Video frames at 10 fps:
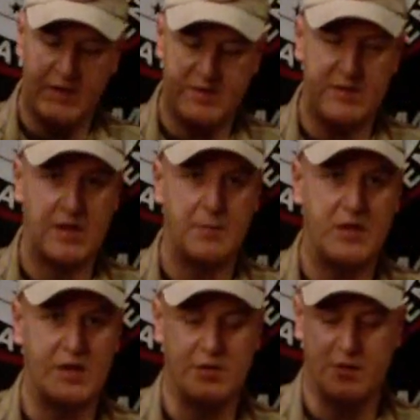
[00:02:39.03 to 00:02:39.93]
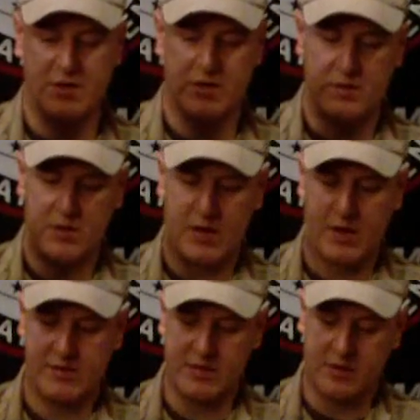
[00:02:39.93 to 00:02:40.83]
release is ambidextrous.
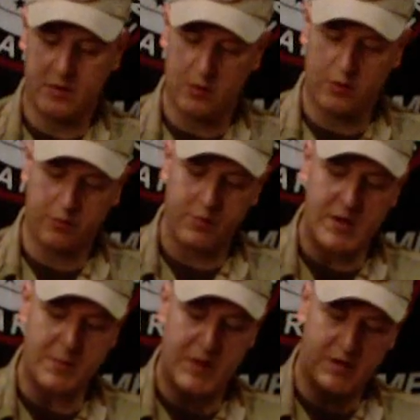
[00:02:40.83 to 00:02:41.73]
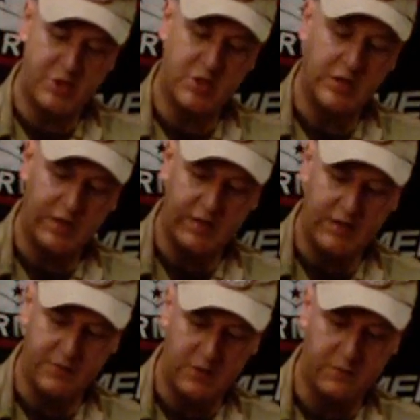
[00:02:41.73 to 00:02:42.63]
It's a great big chunky
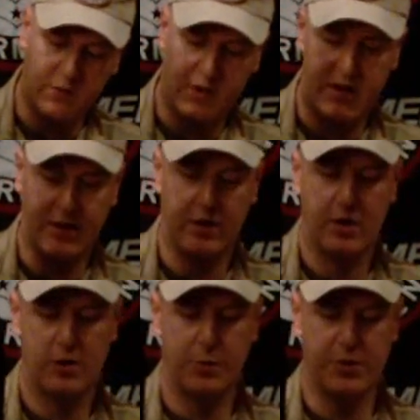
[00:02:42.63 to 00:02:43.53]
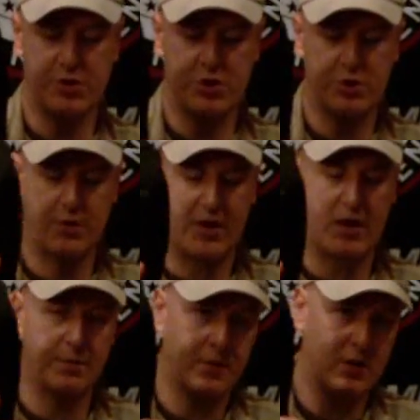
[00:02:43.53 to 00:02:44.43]
lever that you've got here. You push it straight
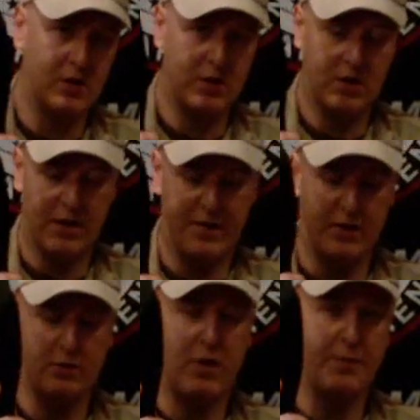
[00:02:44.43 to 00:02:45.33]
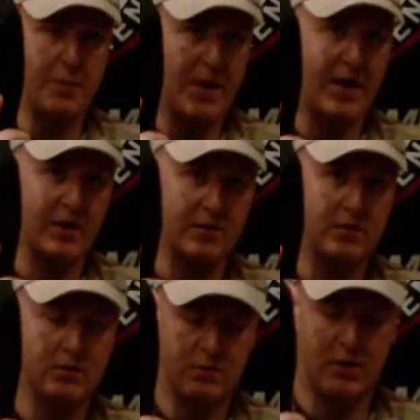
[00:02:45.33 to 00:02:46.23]
up and then grab the mag
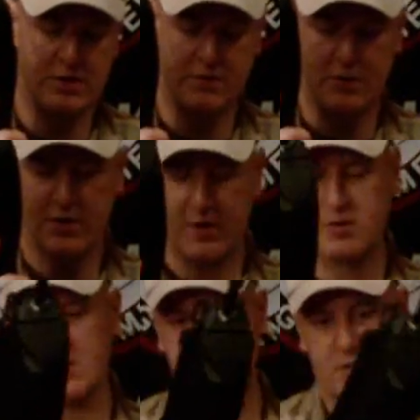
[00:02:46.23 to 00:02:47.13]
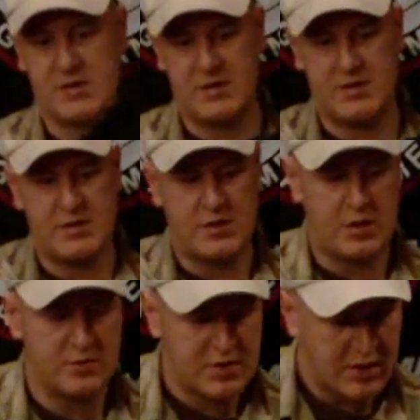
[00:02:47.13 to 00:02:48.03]
as you've got that, so that's nice and easy to
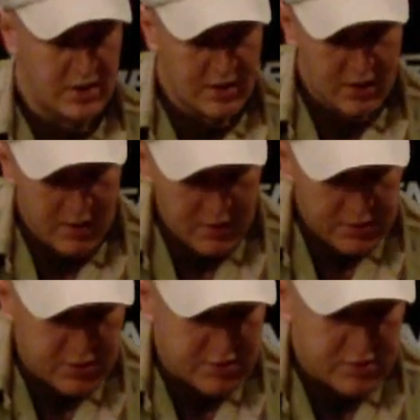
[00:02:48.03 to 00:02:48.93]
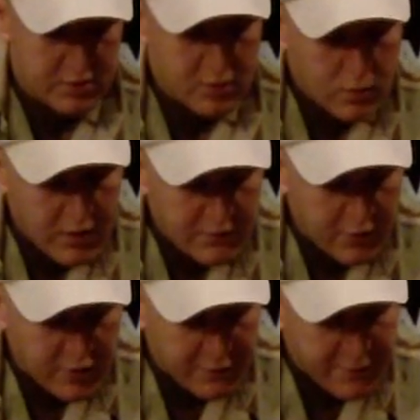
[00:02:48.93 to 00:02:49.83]
use. Just where you've
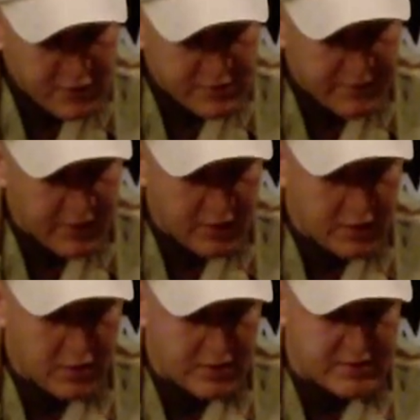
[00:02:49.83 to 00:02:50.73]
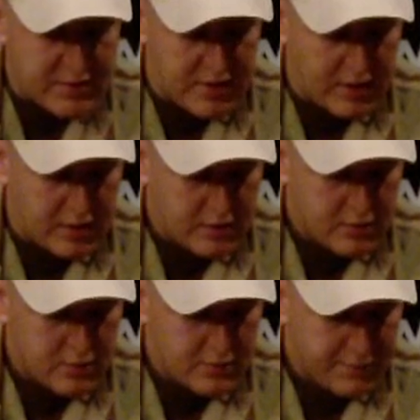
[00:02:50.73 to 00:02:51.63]
got your first finger is the
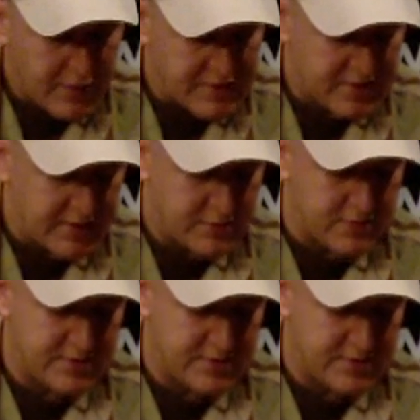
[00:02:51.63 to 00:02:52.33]
fire selector